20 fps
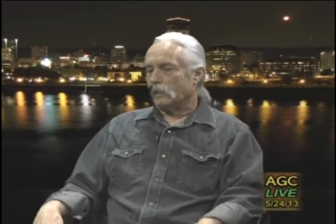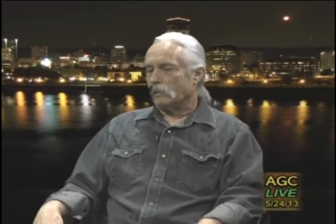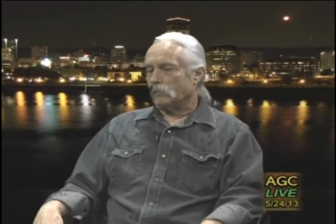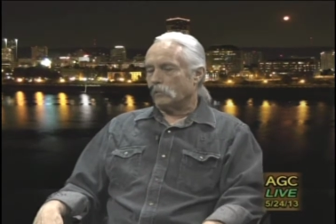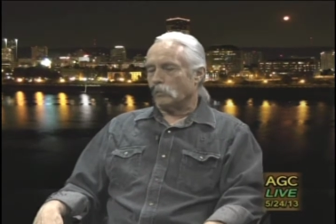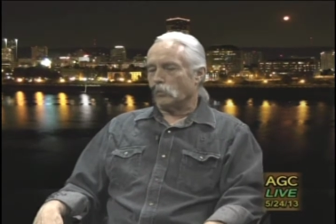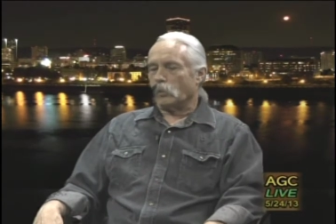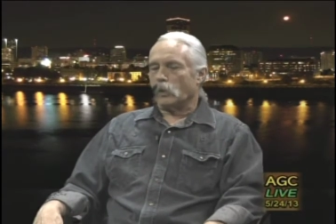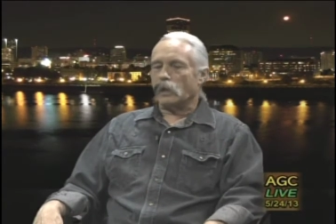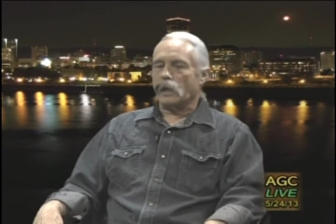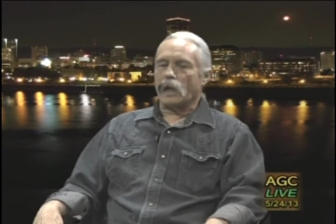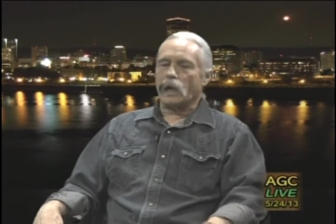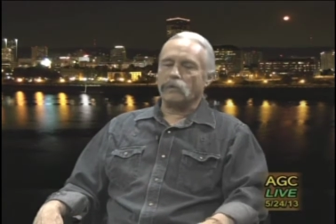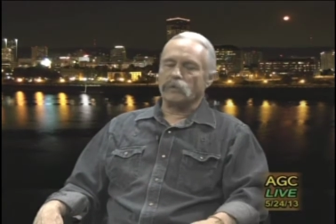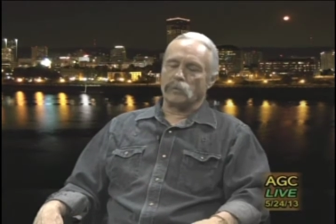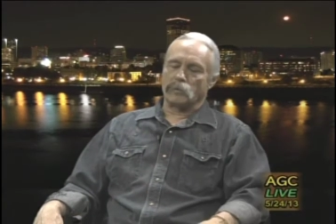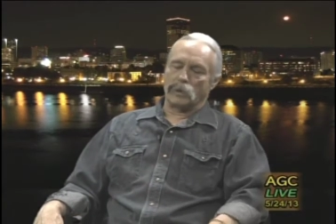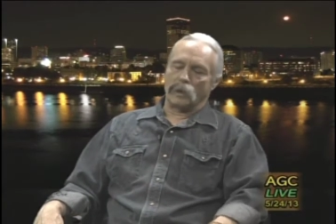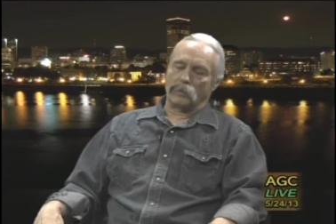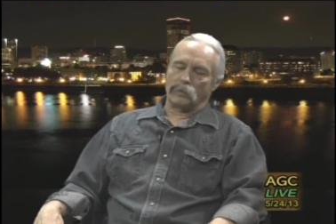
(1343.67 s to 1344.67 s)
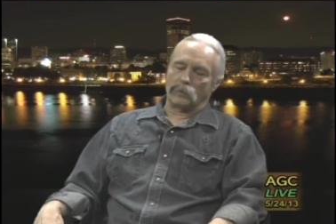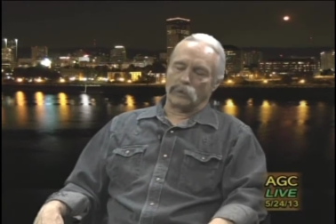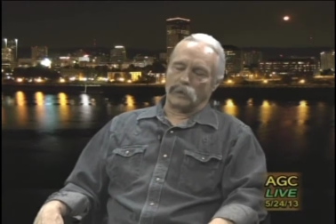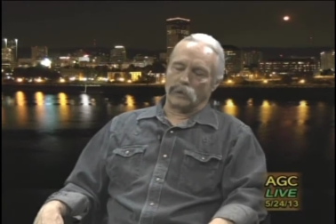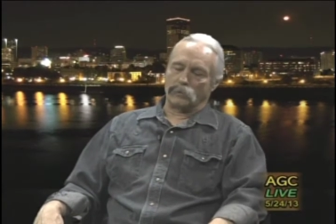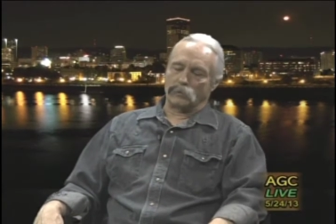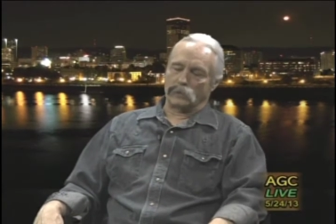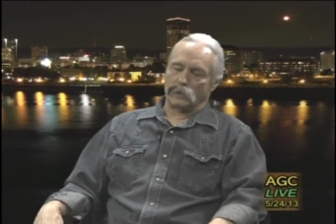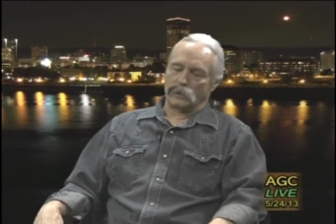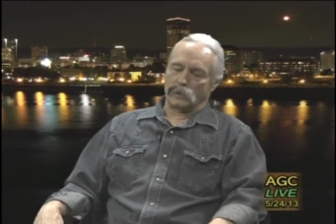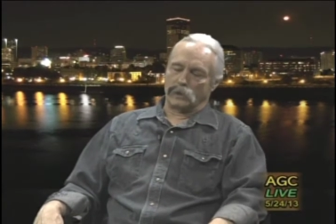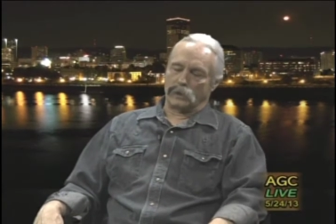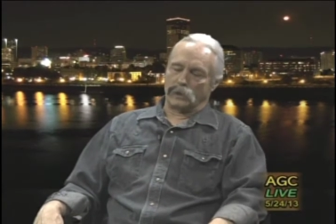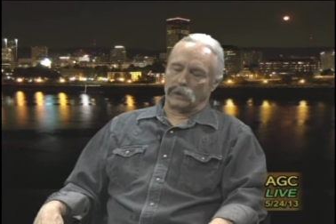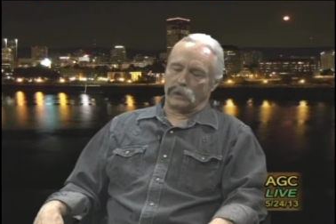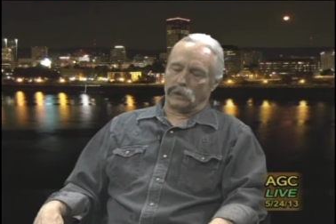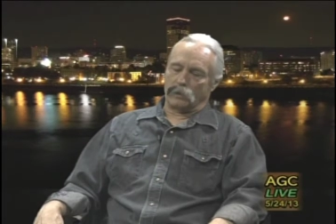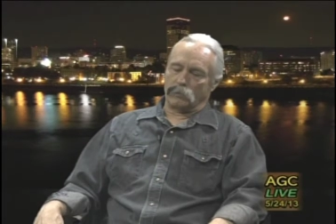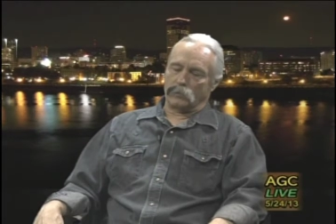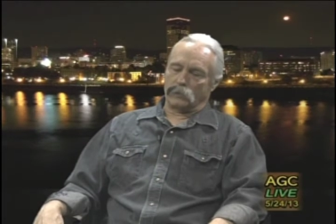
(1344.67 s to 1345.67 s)
From what I remember, it was
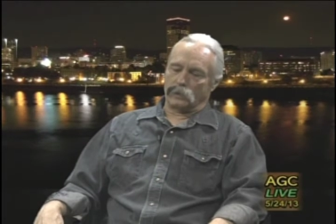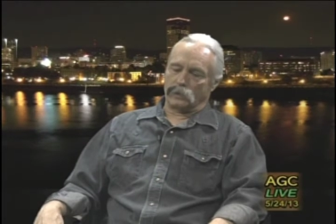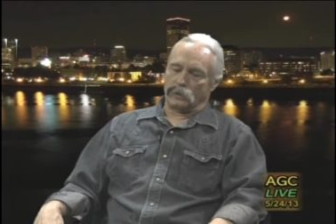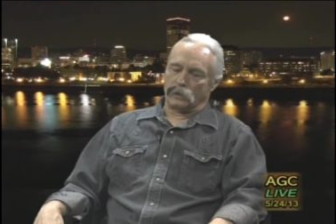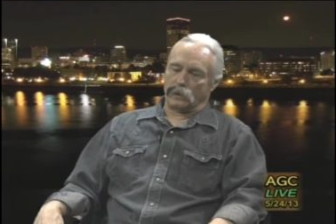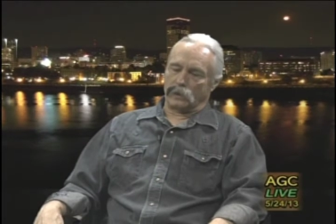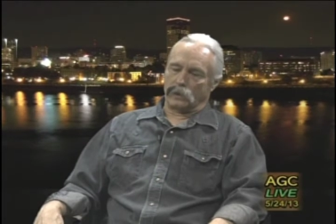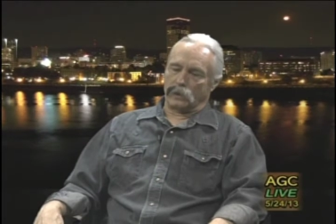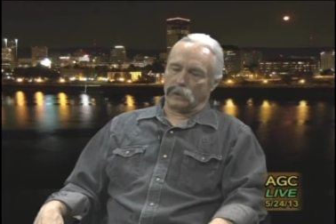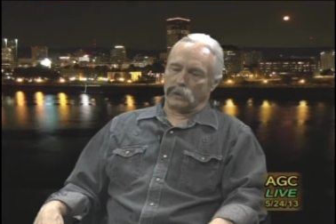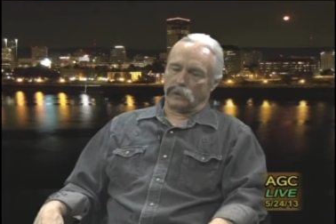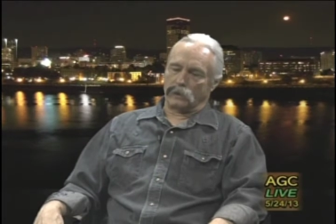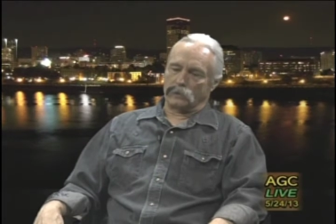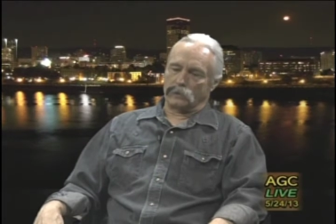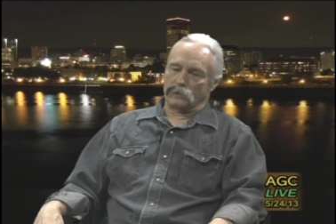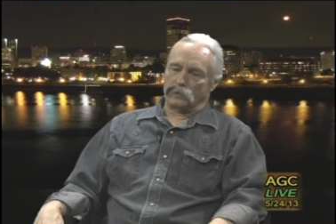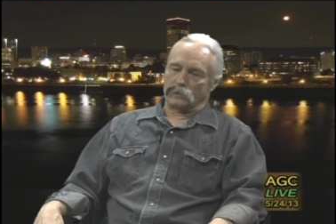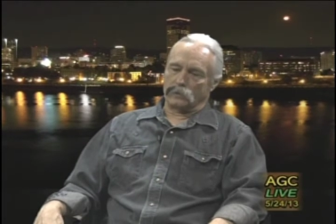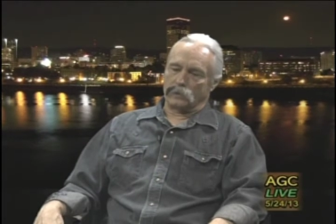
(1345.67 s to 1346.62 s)
the it was the